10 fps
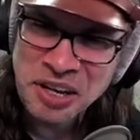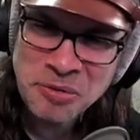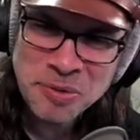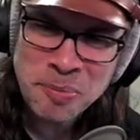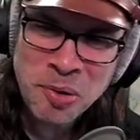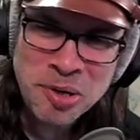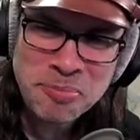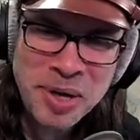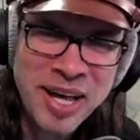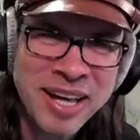And
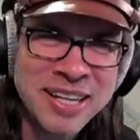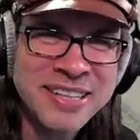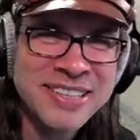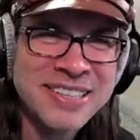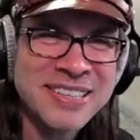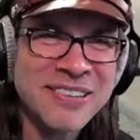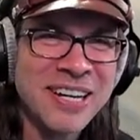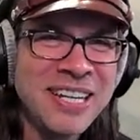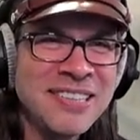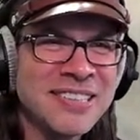report back,
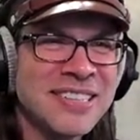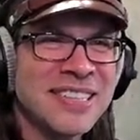right?